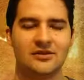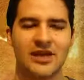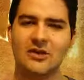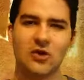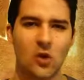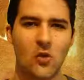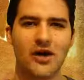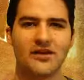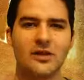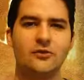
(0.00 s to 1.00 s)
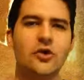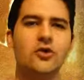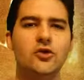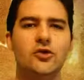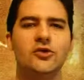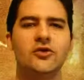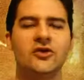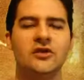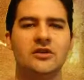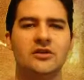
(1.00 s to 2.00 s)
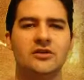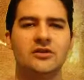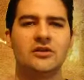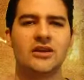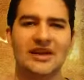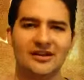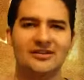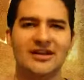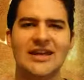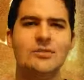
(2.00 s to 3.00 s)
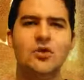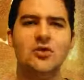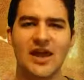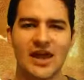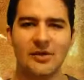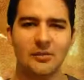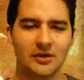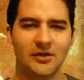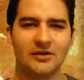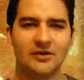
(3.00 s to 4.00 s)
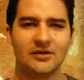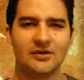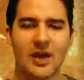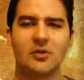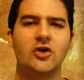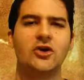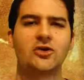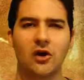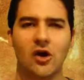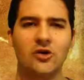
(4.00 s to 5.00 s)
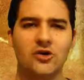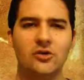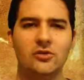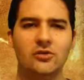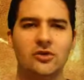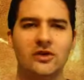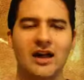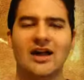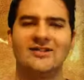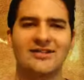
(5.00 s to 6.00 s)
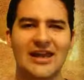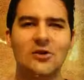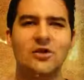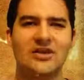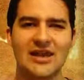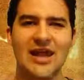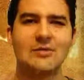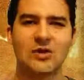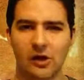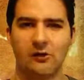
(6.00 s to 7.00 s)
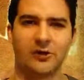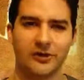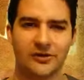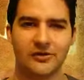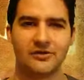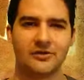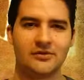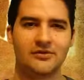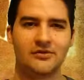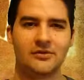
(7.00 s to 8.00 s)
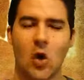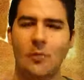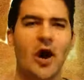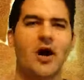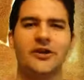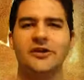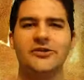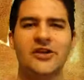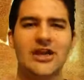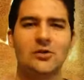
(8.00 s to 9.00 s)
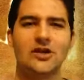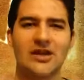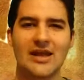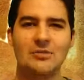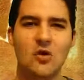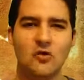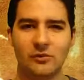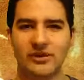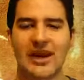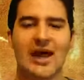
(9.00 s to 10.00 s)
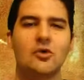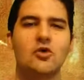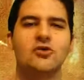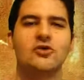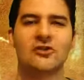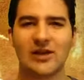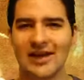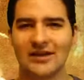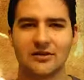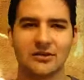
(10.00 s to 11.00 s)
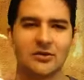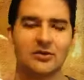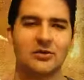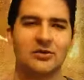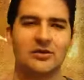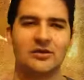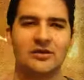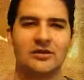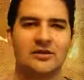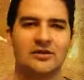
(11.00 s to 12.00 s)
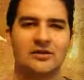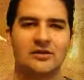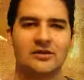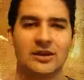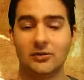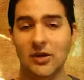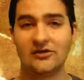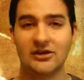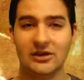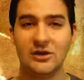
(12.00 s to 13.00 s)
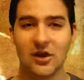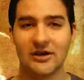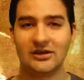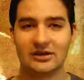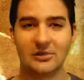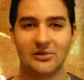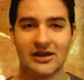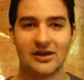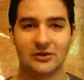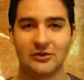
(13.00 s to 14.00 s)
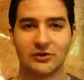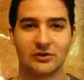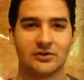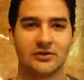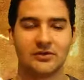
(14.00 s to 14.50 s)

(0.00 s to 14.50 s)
And you know what? If you use his Hebrew name, I'm going to call you a sacred name cult or part of the sacred name movement. I'm going to slander you. That's basically what it comes down to.